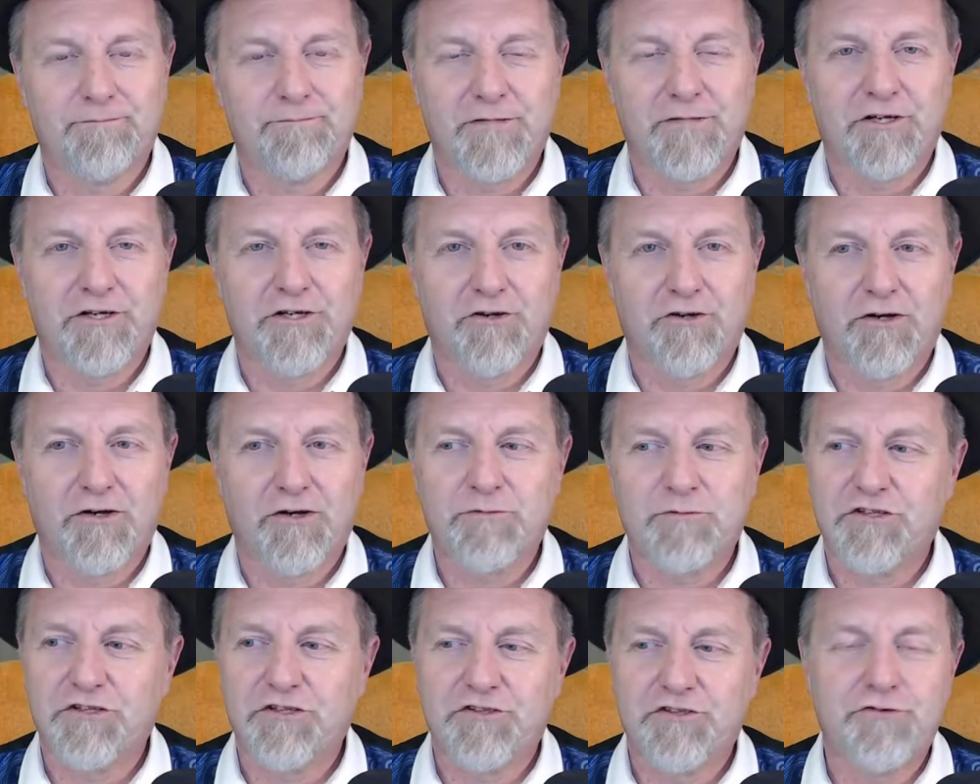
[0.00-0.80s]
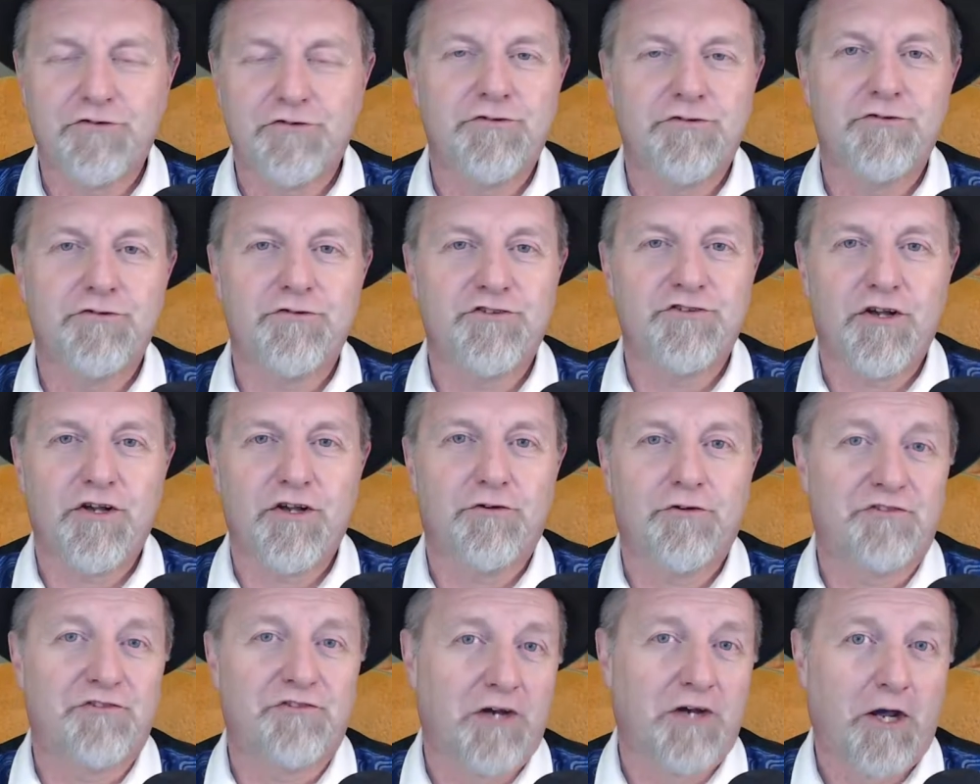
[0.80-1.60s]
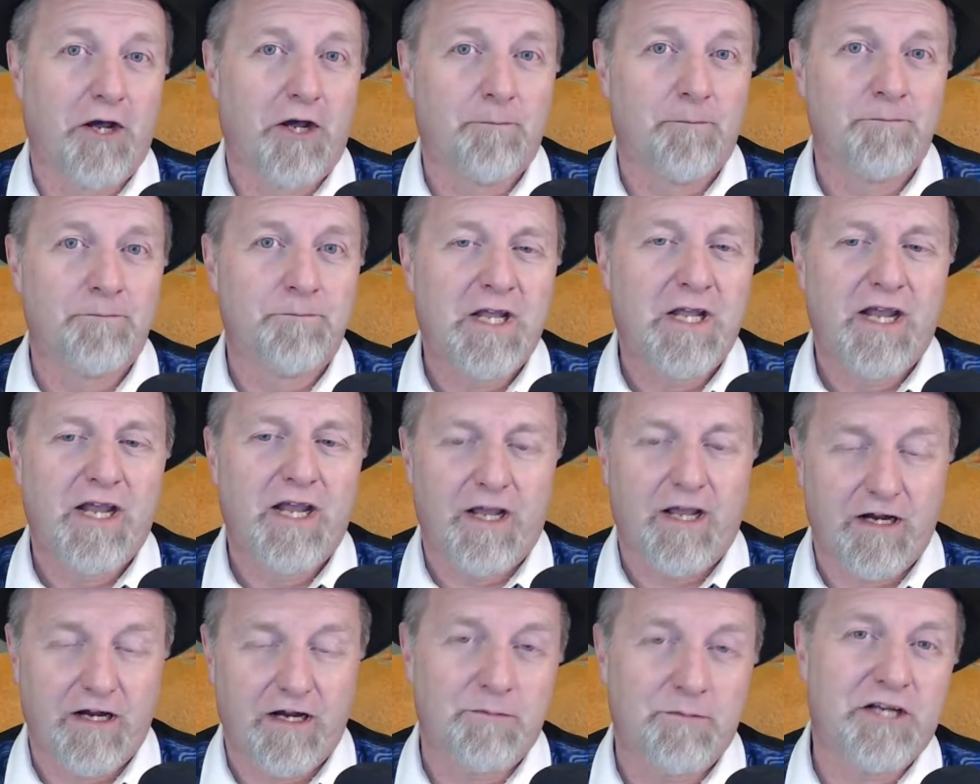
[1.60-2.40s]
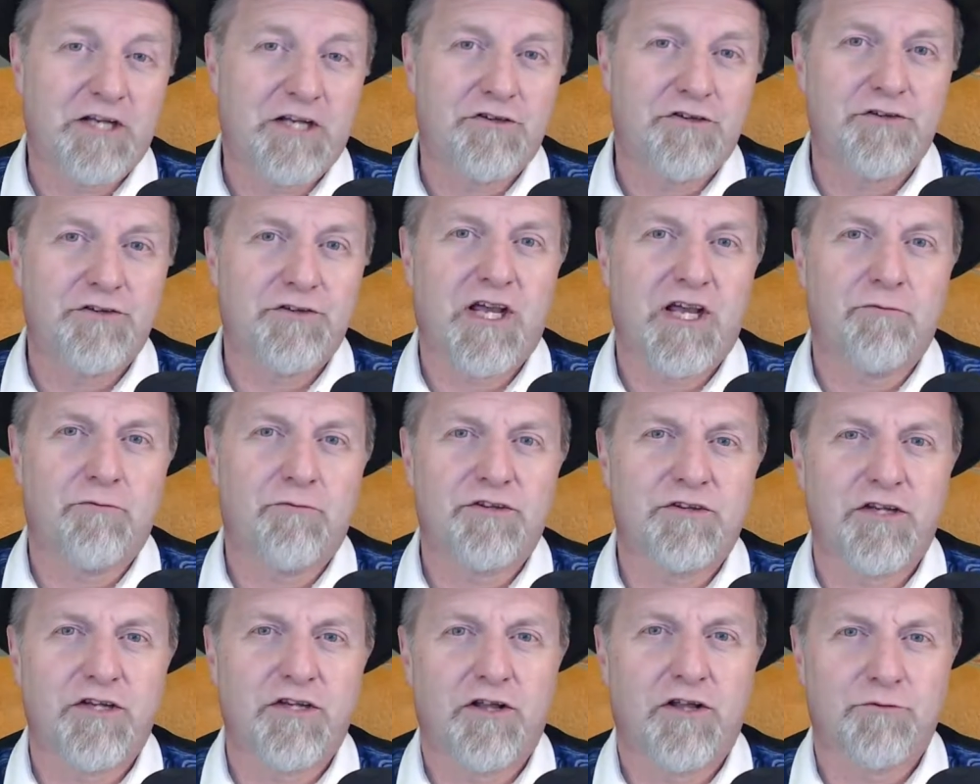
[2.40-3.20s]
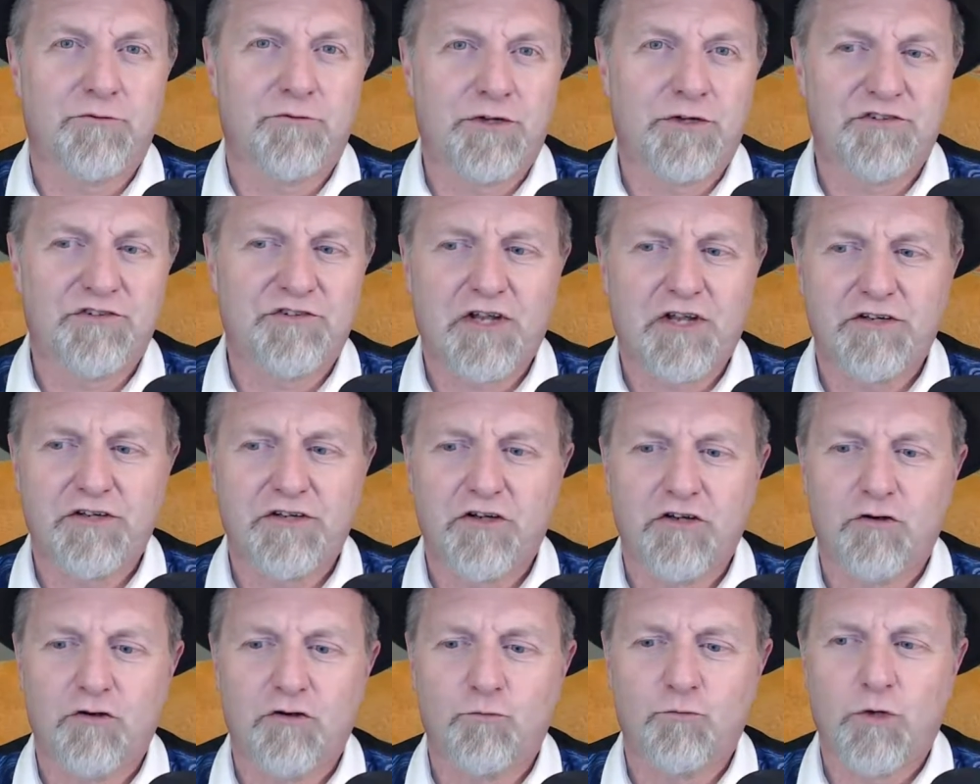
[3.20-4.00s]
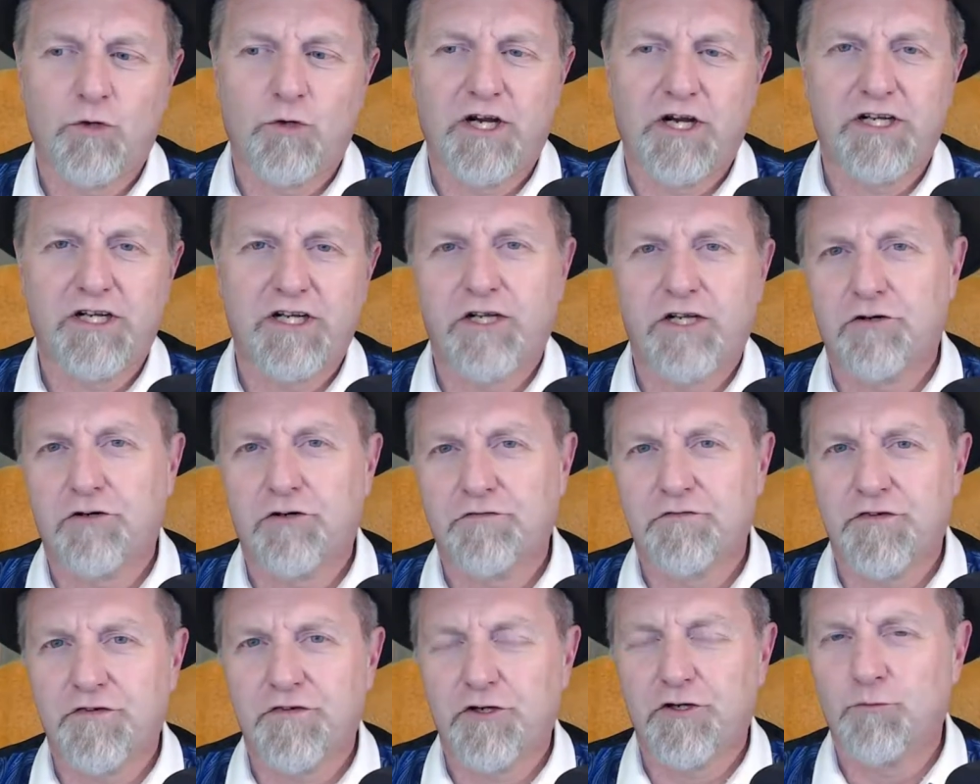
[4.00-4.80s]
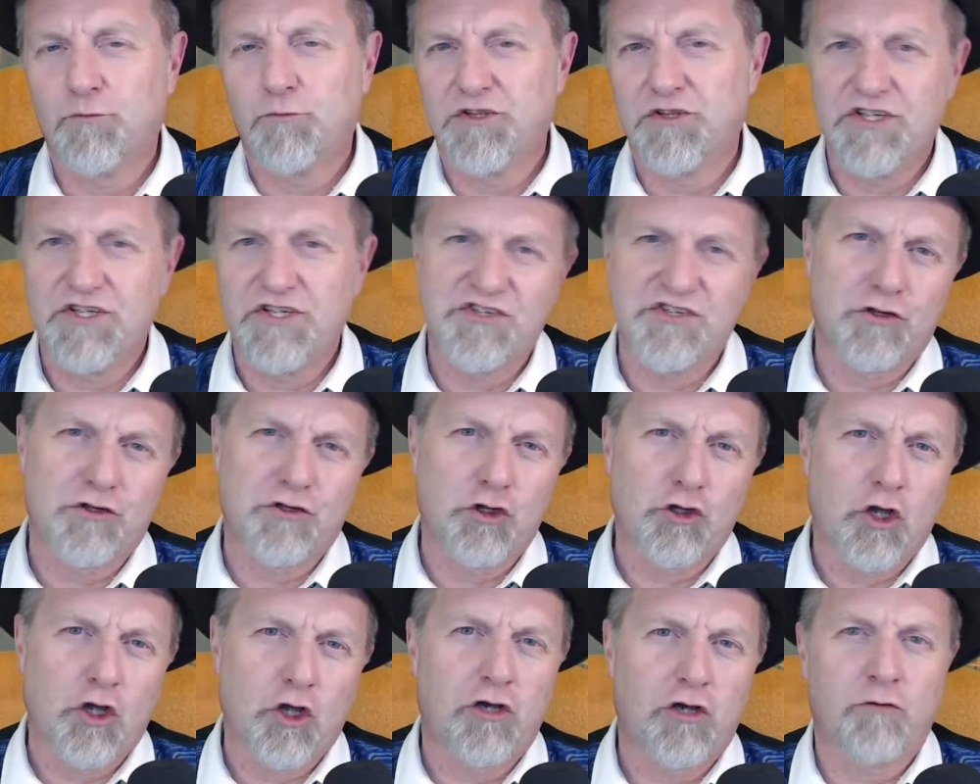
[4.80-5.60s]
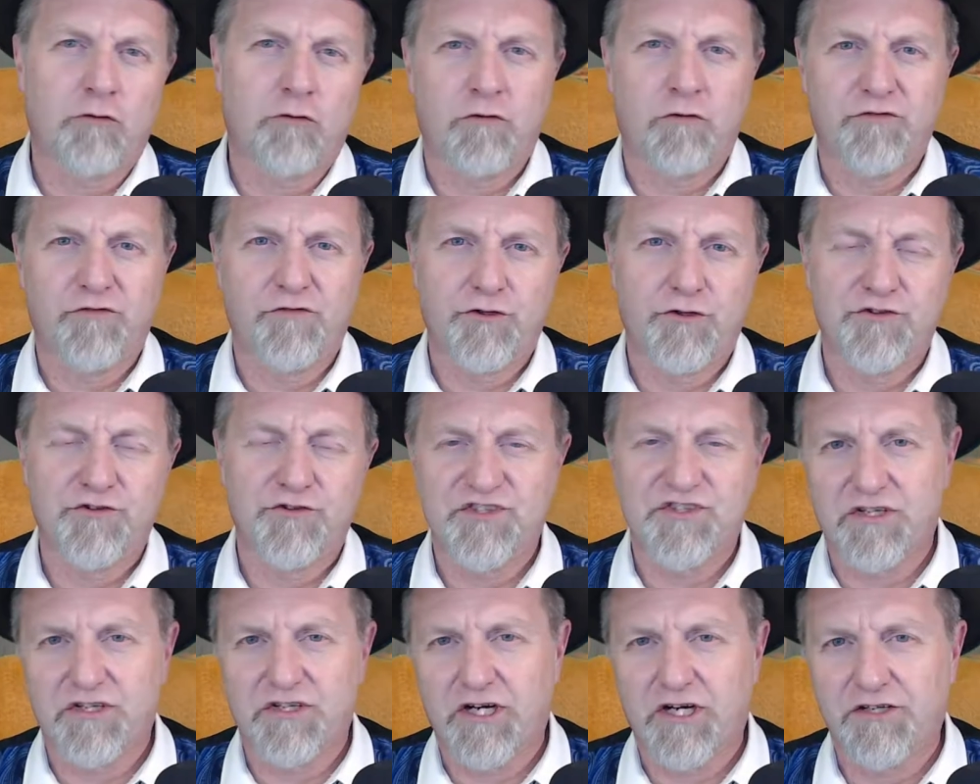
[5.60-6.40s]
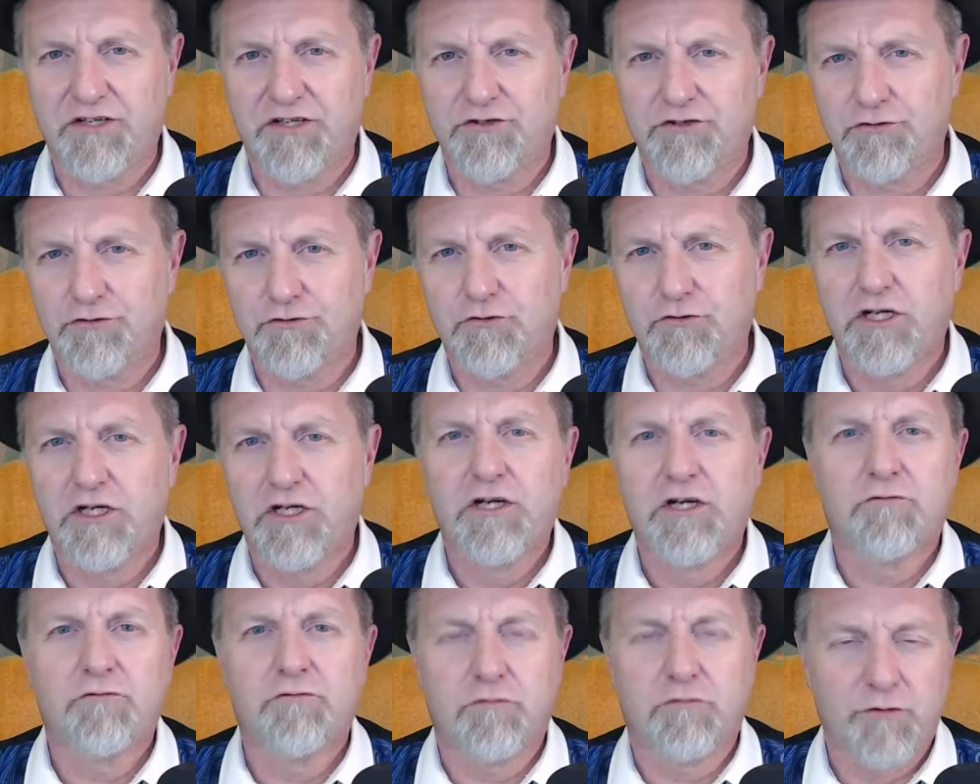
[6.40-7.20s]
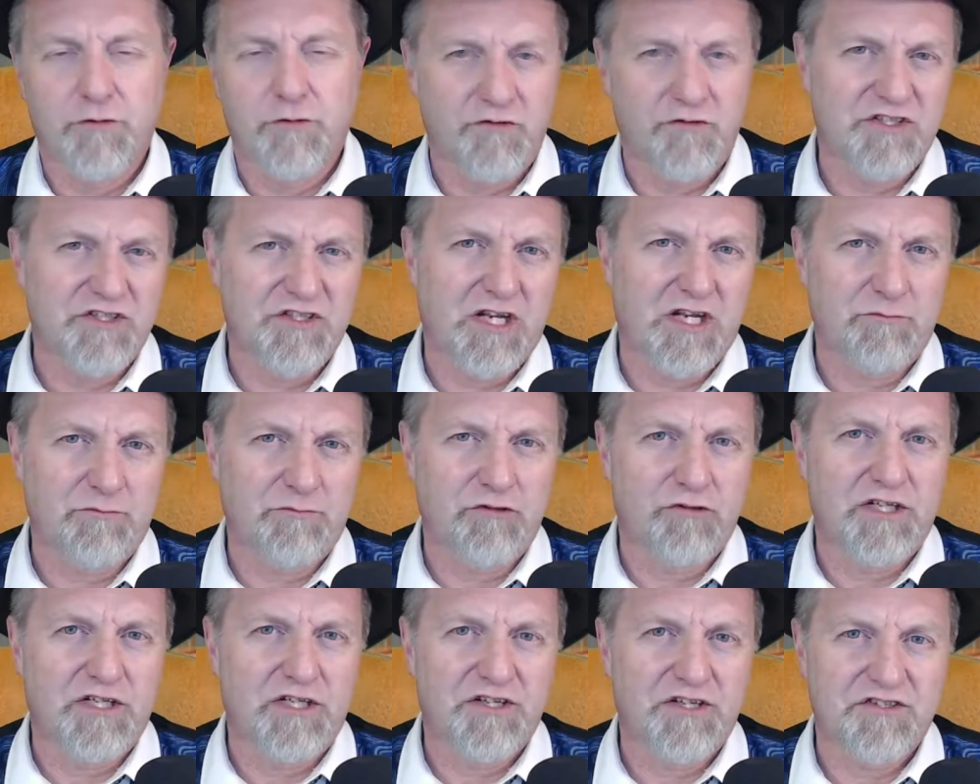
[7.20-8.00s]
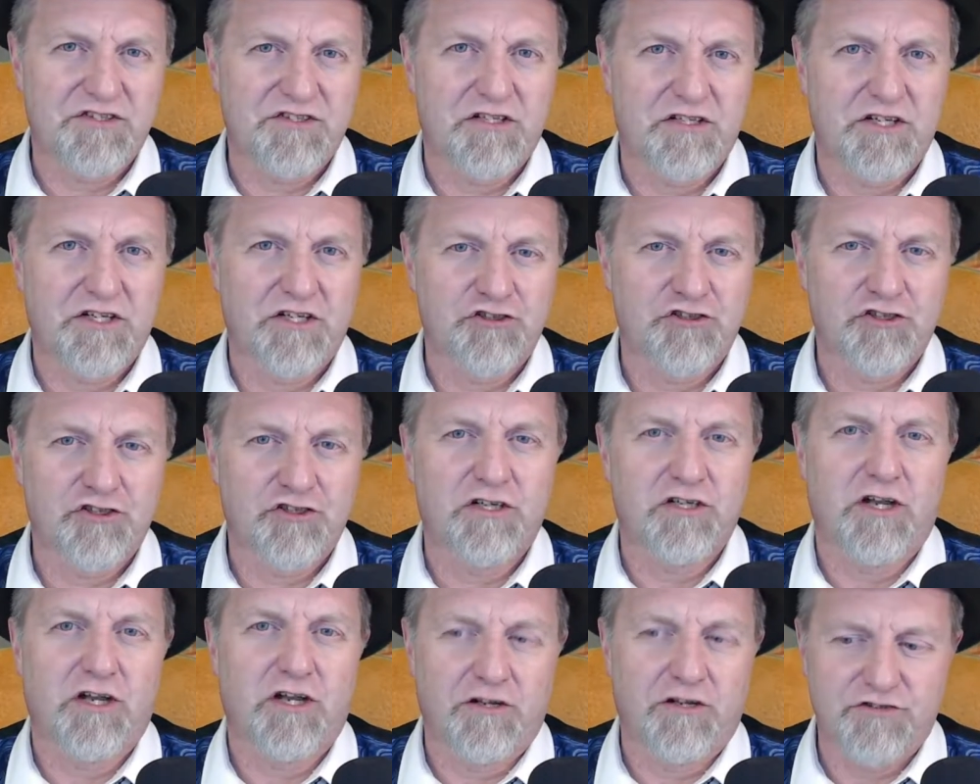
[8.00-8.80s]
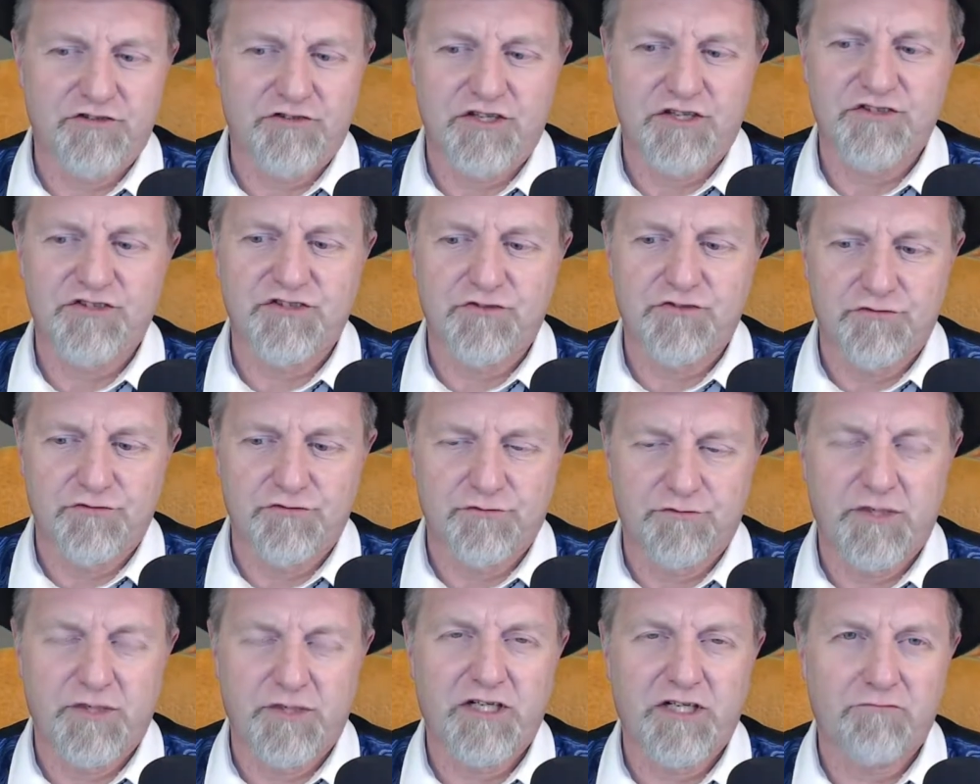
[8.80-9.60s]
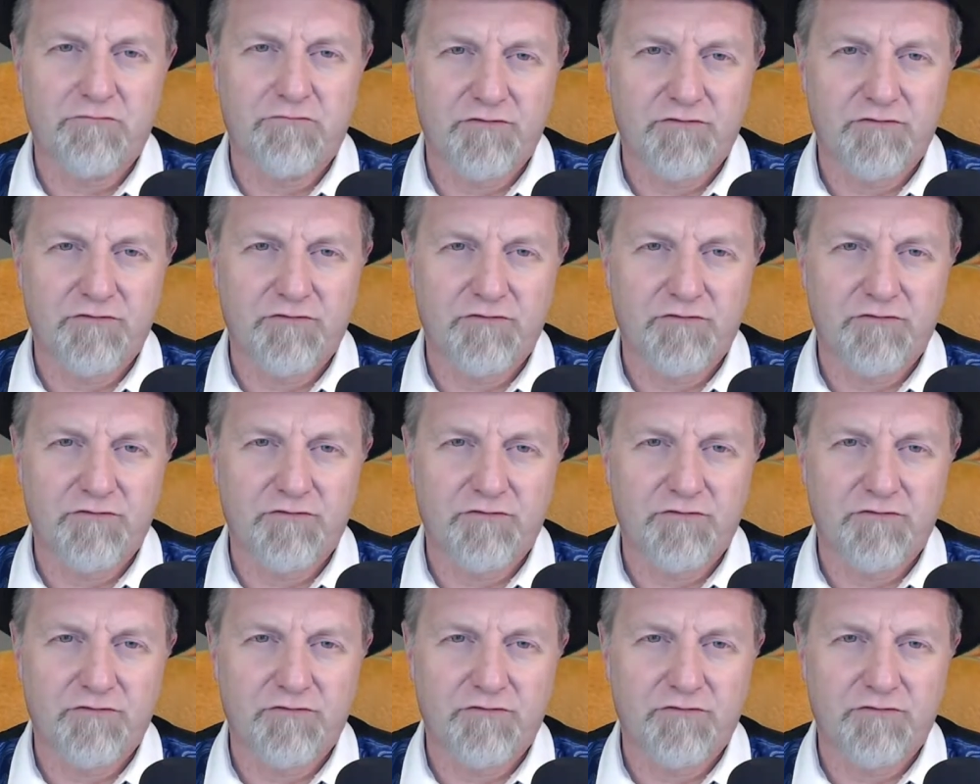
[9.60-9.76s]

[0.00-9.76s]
I'm going to do two shows now. And I may do that with the other ones. I don't want to interfere with these long reviews that I do for movies like Predestination. I'll just do the mini